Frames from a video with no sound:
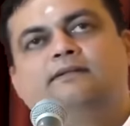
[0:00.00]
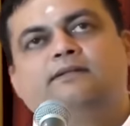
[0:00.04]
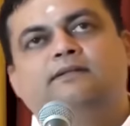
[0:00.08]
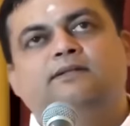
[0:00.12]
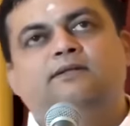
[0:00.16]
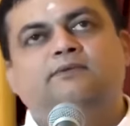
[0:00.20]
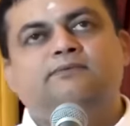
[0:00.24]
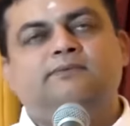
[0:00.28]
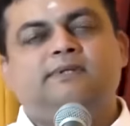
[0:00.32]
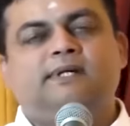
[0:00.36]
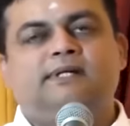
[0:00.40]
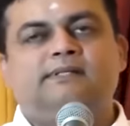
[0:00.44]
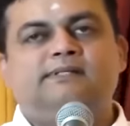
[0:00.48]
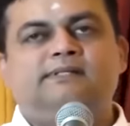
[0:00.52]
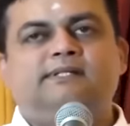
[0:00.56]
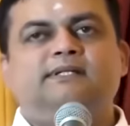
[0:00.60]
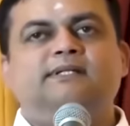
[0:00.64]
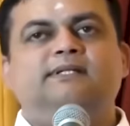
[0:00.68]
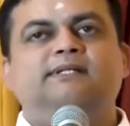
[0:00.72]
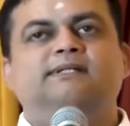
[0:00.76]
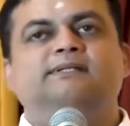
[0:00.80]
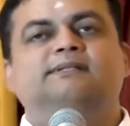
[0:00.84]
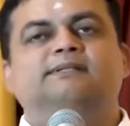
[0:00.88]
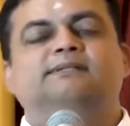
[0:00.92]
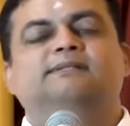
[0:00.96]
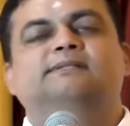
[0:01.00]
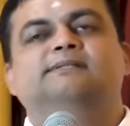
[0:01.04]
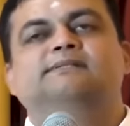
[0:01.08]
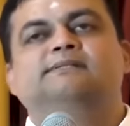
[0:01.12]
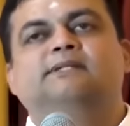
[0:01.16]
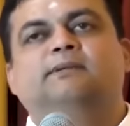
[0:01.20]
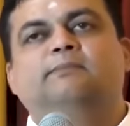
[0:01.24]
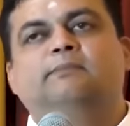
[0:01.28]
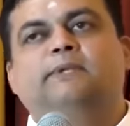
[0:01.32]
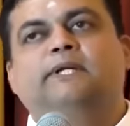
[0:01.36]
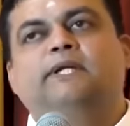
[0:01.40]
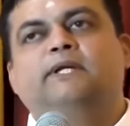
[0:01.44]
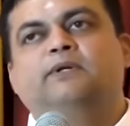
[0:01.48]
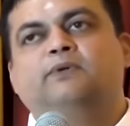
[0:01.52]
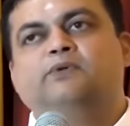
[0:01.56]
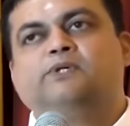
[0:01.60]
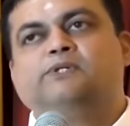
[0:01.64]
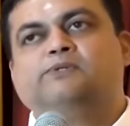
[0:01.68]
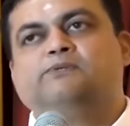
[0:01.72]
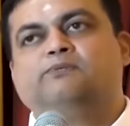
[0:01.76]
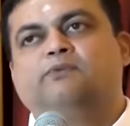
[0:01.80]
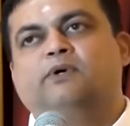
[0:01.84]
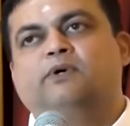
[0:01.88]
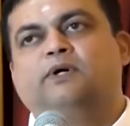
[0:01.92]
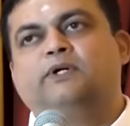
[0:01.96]
Now consider somebody who
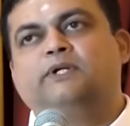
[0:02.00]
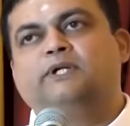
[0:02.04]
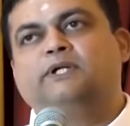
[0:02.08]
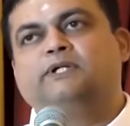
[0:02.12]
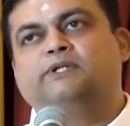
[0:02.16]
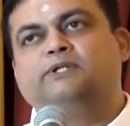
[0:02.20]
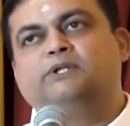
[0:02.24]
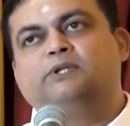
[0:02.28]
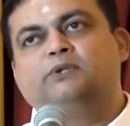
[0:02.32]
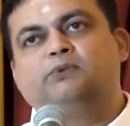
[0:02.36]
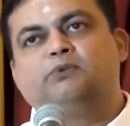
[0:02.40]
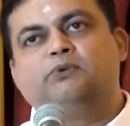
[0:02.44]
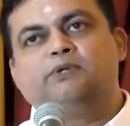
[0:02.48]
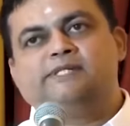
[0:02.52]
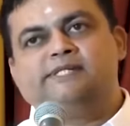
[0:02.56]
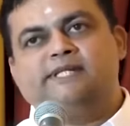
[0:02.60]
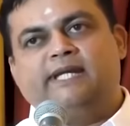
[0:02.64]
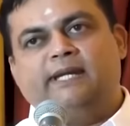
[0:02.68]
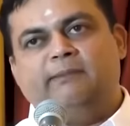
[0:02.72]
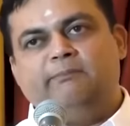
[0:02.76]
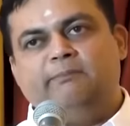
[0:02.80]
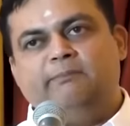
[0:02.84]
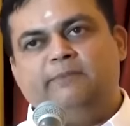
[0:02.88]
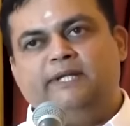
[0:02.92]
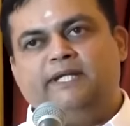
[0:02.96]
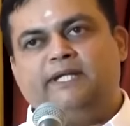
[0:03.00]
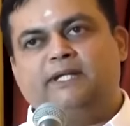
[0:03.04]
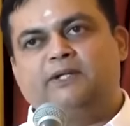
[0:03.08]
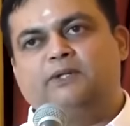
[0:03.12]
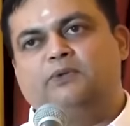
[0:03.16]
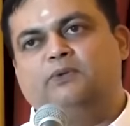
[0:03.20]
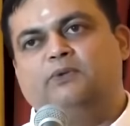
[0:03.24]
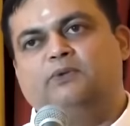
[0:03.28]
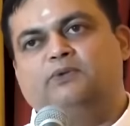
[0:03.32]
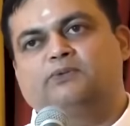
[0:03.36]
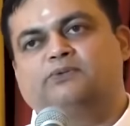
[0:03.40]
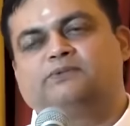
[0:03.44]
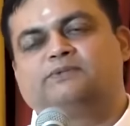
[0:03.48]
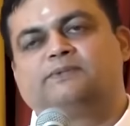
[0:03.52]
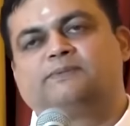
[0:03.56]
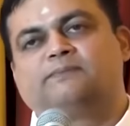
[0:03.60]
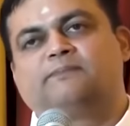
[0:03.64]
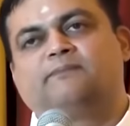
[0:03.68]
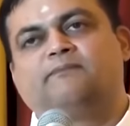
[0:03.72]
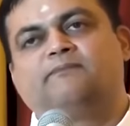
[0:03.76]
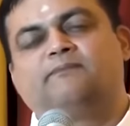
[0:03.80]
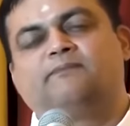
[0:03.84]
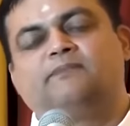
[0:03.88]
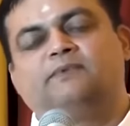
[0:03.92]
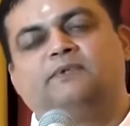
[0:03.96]
is wanting to do his MBA course.
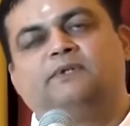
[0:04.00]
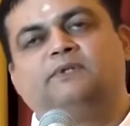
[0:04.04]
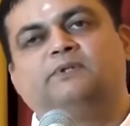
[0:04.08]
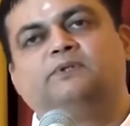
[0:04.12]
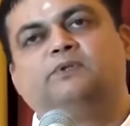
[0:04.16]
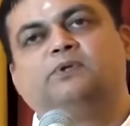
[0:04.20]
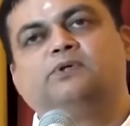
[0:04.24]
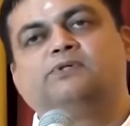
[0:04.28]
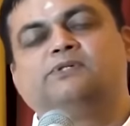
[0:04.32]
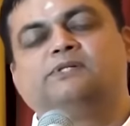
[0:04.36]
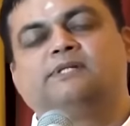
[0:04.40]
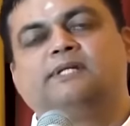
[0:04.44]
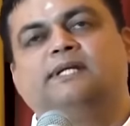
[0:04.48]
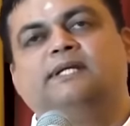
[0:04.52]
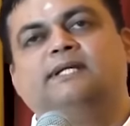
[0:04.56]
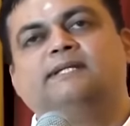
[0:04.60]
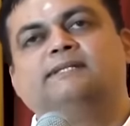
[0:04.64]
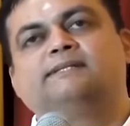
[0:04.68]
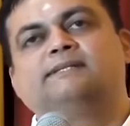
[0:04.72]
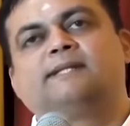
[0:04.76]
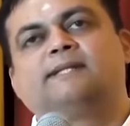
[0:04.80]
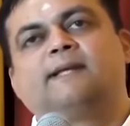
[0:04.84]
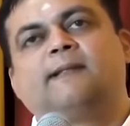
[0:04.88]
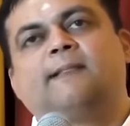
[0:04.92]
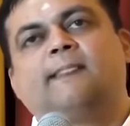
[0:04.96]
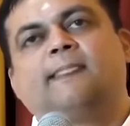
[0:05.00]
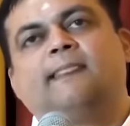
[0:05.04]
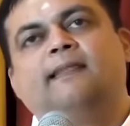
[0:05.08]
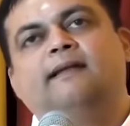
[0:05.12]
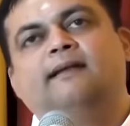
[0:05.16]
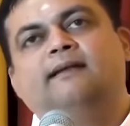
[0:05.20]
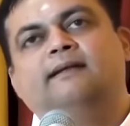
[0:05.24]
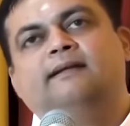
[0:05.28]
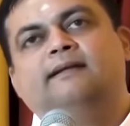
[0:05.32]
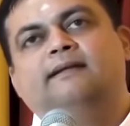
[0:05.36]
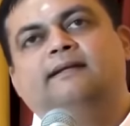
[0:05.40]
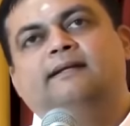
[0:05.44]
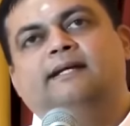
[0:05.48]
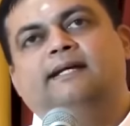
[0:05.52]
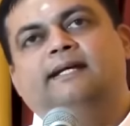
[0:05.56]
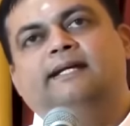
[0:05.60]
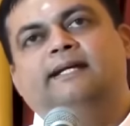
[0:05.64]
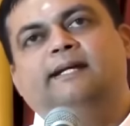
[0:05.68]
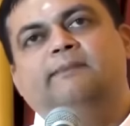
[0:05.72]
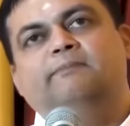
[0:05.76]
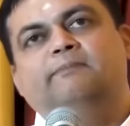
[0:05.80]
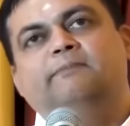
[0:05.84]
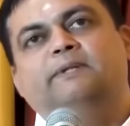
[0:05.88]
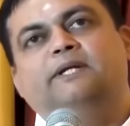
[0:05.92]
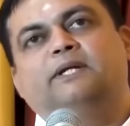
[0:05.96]
Those days,
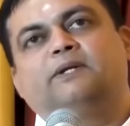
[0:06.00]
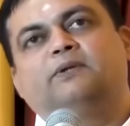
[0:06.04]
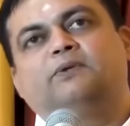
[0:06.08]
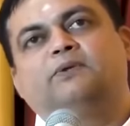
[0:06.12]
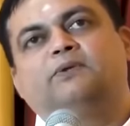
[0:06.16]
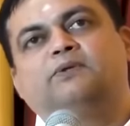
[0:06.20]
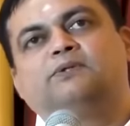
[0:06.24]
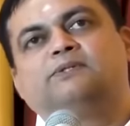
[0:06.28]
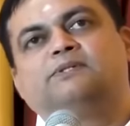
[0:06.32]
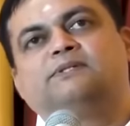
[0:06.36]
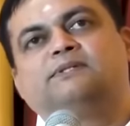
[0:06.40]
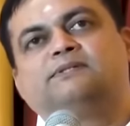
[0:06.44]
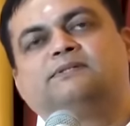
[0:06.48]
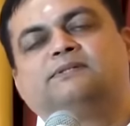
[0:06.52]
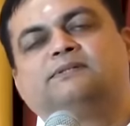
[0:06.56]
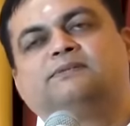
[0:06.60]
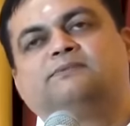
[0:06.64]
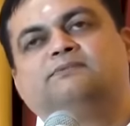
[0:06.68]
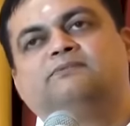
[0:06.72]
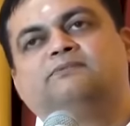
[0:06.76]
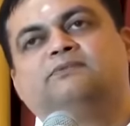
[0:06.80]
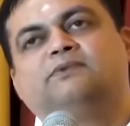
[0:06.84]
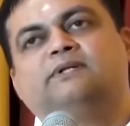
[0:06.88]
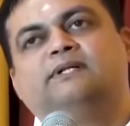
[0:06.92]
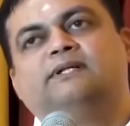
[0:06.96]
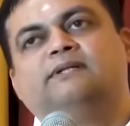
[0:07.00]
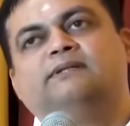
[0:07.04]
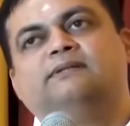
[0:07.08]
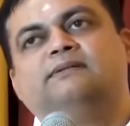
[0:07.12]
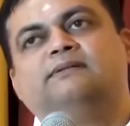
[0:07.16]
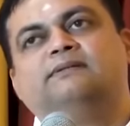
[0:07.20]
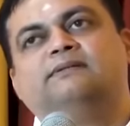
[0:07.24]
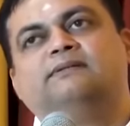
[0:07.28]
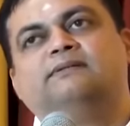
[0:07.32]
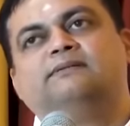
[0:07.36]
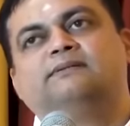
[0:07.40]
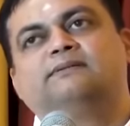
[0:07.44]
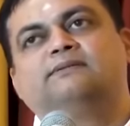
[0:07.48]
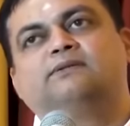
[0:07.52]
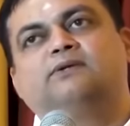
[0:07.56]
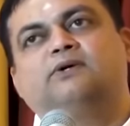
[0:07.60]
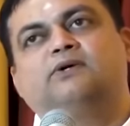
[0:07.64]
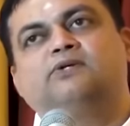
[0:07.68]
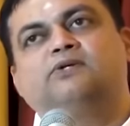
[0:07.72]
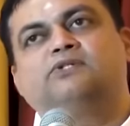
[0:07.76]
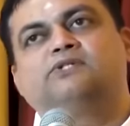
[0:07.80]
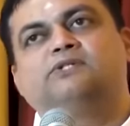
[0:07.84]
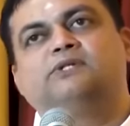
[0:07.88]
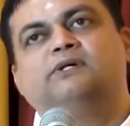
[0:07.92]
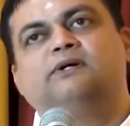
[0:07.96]
an MBA course would
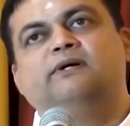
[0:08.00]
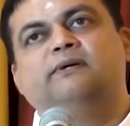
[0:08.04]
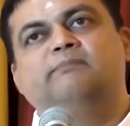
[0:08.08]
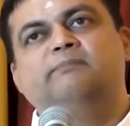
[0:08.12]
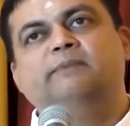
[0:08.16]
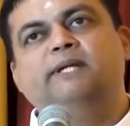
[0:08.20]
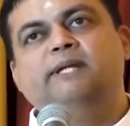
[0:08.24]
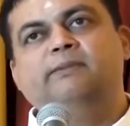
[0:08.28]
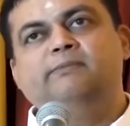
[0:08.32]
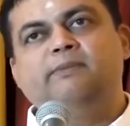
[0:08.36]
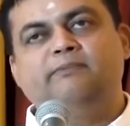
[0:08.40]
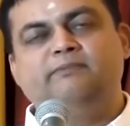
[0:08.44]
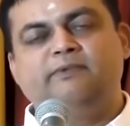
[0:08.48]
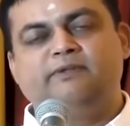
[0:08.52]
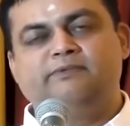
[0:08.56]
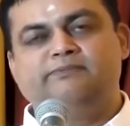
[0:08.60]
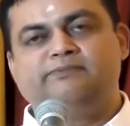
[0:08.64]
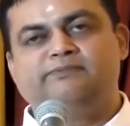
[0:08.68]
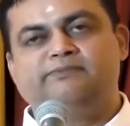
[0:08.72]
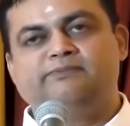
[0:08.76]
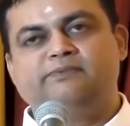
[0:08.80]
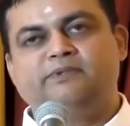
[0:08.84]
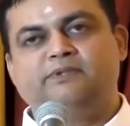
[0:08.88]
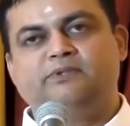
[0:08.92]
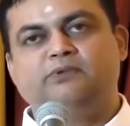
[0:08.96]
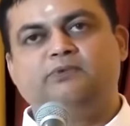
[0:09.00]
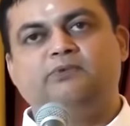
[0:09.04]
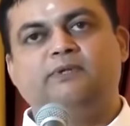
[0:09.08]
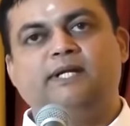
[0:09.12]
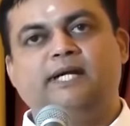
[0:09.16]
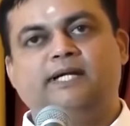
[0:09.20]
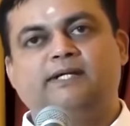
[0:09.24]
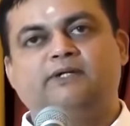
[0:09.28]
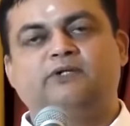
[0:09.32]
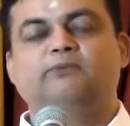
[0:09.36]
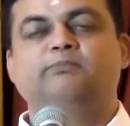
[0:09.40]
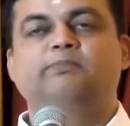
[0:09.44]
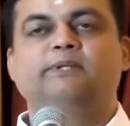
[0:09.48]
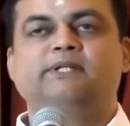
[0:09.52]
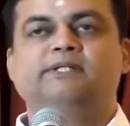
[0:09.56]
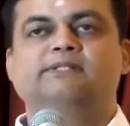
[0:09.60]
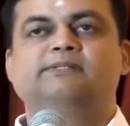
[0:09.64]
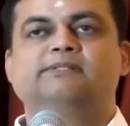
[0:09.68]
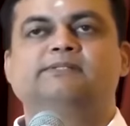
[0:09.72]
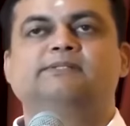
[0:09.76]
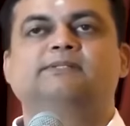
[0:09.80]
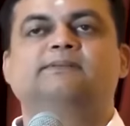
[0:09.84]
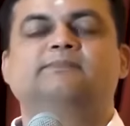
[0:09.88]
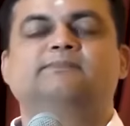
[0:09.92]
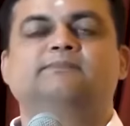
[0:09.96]
cost you a minimum of 2 lakh
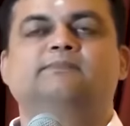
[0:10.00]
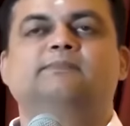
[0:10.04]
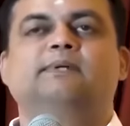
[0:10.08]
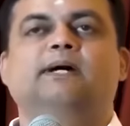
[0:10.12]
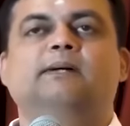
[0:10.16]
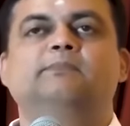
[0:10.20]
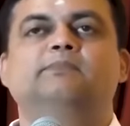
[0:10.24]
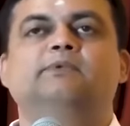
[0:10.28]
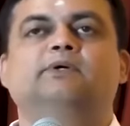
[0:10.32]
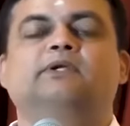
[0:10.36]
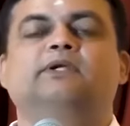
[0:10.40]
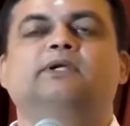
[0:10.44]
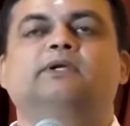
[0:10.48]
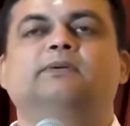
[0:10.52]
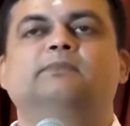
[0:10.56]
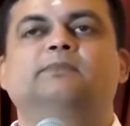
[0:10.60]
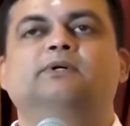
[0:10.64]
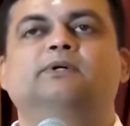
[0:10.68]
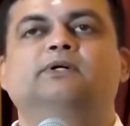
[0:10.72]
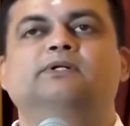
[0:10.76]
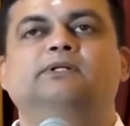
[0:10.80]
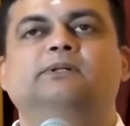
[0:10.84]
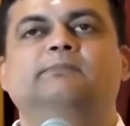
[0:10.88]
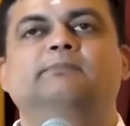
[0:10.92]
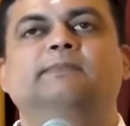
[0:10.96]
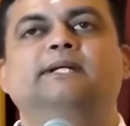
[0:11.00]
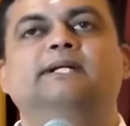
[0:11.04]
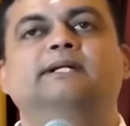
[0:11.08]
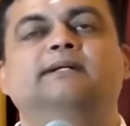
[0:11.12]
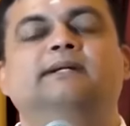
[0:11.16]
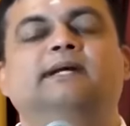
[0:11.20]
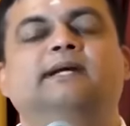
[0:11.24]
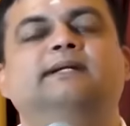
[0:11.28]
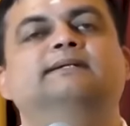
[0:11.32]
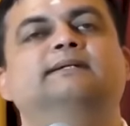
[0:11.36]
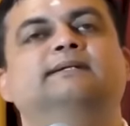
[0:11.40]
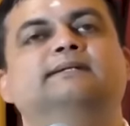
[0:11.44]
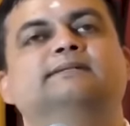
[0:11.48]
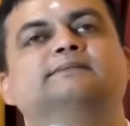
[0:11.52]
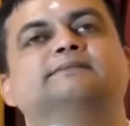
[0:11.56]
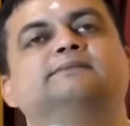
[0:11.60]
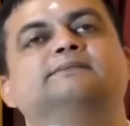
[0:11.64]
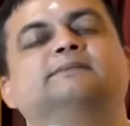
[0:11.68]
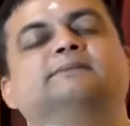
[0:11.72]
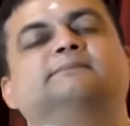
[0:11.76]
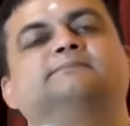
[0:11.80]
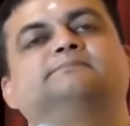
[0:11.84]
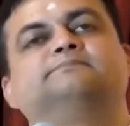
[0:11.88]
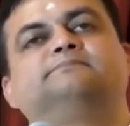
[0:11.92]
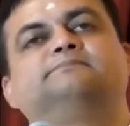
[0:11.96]
rupees. I'm talking about the mid-90s.